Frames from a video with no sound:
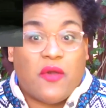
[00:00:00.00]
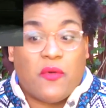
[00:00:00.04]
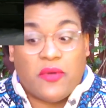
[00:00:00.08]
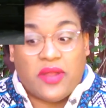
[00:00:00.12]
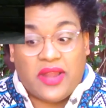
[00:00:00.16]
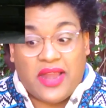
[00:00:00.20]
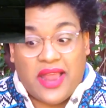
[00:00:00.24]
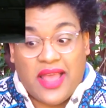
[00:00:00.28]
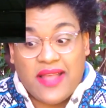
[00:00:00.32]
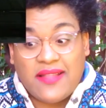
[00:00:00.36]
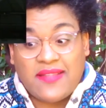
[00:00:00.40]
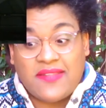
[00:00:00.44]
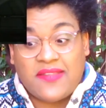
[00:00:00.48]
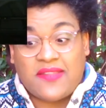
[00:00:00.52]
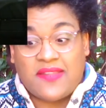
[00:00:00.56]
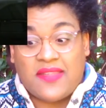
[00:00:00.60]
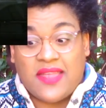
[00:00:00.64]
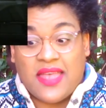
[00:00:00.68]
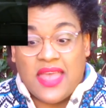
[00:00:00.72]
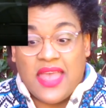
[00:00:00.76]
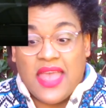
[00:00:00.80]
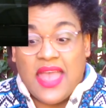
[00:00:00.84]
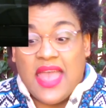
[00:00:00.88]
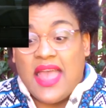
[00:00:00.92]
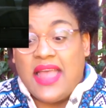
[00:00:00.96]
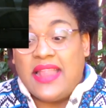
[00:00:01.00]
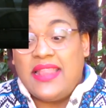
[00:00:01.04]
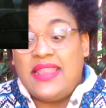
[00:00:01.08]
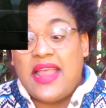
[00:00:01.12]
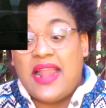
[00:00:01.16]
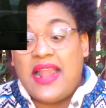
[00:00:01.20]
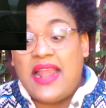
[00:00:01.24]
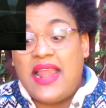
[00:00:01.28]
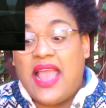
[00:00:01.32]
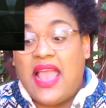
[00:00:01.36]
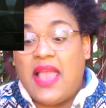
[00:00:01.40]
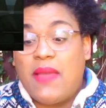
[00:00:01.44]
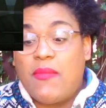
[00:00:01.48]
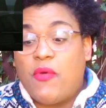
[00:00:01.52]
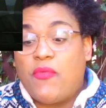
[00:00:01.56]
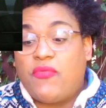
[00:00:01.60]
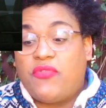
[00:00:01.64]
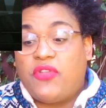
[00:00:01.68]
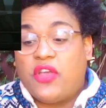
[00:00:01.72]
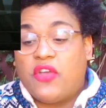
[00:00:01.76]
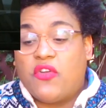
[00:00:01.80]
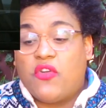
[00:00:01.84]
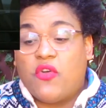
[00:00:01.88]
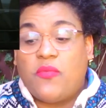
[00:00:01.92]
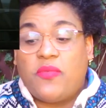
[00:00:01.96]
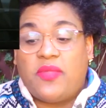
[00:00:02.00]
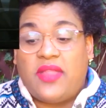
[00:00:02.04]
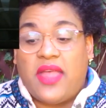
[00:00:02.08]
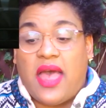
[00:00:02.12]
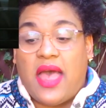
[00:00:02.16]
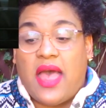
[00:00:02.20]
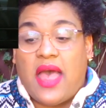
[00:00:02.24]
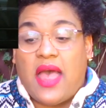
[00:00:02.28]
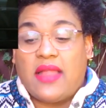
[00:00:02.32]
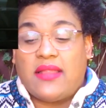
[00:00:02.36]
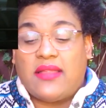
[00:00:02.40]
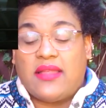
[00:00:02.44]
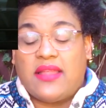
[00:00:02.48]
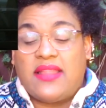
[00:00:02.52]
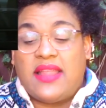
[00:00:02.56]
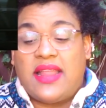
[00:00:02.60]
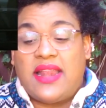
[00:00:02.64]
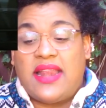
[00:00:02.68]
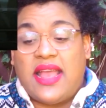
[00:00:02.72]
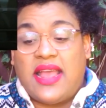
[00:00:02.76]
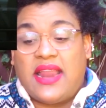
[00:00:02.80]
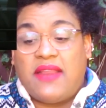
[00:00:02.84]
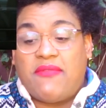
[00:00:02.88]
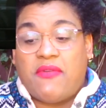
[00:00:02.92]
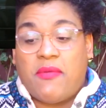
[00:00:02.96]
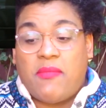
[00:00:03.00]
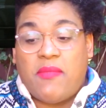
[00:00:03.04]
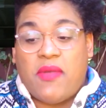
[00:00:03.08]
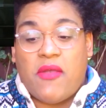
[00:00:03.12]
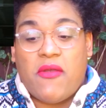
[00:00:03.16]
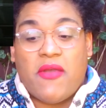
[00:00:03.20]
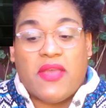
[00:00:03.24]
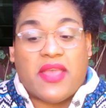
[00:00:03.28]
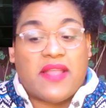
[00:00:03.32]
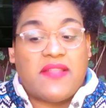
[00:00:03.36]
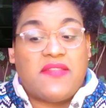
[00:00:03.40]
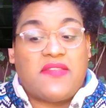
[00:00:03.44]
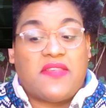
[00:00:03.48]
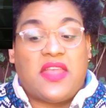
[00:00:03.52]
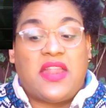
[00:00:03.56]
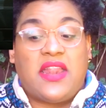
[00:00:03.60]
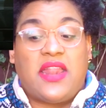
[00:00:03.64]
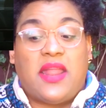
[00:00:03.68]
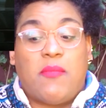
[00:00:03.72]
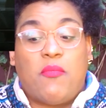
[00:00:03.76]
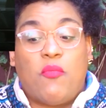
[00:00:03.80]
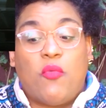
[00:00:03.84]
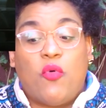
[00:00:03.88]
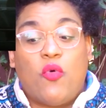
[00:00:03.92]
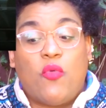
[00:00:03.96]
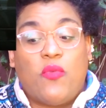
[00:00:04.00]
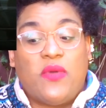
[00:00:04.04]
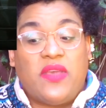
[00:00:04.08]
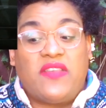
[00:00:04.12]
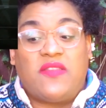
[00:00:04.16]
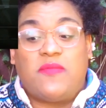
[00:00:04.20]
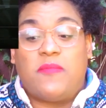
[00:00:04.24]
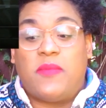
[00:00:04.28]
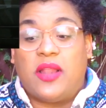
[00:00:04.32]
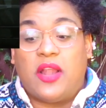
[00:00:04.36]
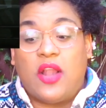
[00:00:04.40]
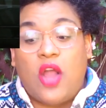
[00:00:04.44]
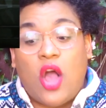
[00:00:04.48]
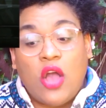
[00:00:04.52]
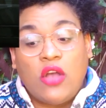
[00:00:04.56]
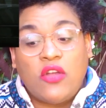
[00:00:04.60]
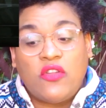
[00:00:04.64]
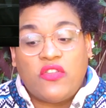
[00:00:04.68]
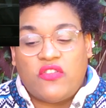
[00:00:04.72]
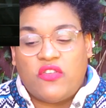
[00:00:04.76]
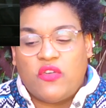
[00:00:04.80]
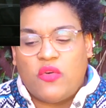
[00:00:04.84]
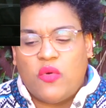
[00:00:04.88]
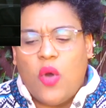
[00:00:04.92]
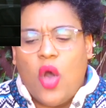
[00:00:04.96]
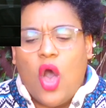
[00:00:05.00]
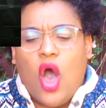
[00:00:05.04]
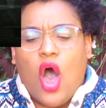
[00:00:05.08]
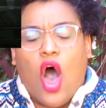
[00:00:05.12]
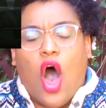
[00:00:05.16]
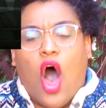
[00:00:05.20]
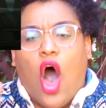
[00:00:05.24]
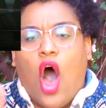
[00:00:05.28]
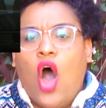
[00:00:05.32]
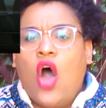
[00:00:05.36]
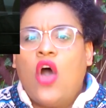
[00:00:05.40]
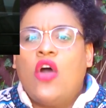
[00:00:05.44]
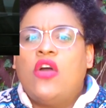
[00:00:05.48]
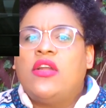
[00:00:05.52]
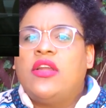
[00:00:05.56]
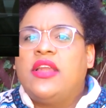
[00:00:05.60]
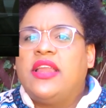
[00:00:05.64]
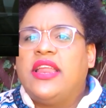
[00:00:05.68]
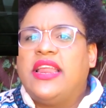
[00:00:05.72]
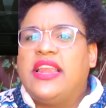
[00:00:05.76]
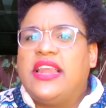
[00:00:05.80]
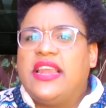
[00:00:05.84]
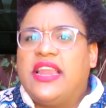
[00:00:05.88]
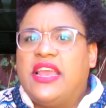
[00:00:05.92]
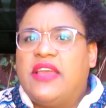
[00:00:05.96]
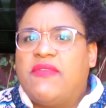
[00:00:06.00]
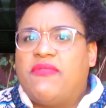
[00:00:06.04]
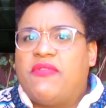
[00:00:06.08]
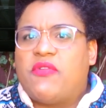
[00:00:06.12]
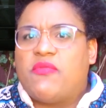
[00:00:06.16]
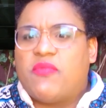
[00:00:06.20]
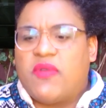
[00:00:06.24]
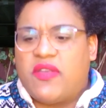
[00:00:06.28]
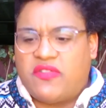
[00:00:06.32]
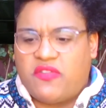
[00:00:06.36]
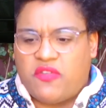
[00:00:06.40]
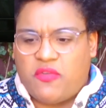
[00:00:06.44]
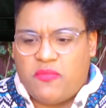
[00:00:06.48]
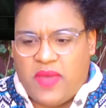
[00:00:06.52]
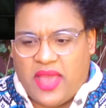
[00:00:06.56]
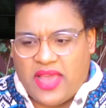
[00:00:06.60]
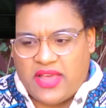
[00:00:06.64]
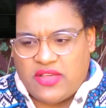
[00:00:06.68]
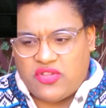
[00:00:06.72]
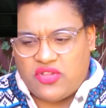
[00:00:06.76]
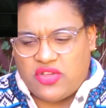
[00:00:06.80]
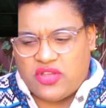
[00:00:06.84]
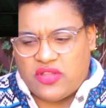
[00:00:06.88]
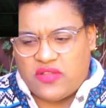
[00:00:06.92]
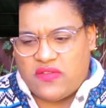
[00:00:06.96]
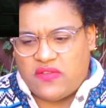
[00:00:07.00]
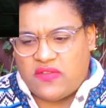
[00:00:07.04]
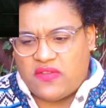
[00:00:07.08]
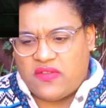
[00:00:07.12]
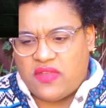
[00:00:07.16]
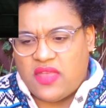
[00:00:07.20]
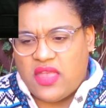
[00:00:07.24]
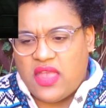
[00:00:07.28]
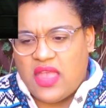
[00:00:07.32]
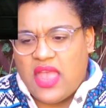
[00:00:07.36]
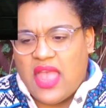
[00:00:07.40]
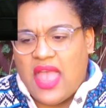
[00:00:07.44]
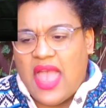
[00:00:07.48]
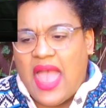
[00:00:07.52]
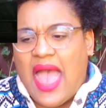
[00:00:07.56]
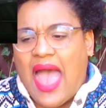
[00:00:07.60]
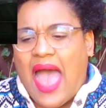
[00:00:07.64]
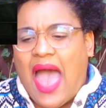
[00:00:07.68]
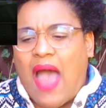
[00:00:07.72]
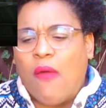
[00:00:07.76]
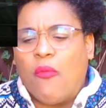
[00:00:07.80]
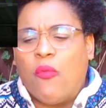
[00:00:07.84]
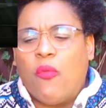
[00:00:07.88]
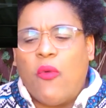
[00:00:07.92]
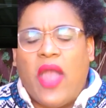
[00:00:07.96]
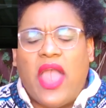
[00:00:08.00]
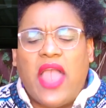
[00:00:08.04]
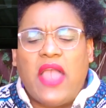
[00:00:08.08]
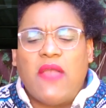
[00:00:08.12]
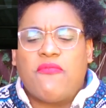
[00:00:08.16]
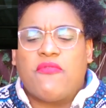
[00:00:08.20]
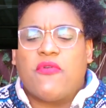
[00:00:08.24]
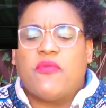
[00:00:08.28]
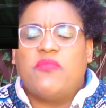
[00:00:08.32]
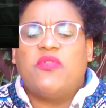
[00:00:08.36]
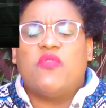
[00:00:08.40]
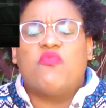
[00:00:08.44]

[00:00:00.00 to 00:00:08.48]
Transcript: Quillets, the name of the group that the Native Americans in the movies belong to, only live in reservations. away from